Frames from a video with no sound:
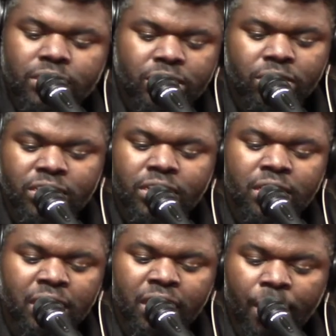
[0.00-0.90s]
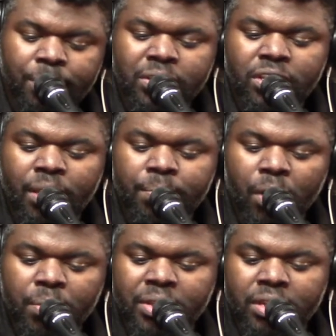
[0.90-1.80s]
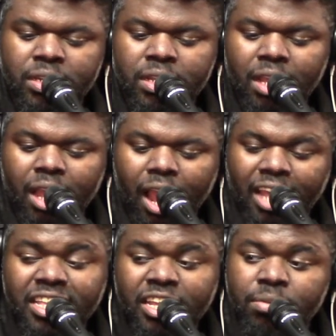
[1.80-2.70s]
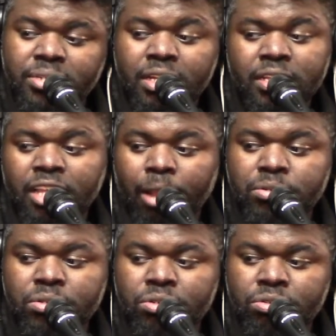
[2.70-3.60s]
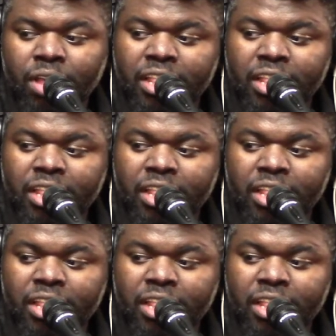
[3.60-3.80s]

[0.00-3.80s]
So this is the thing. Up until that moment, I think he was telling the absolute truth.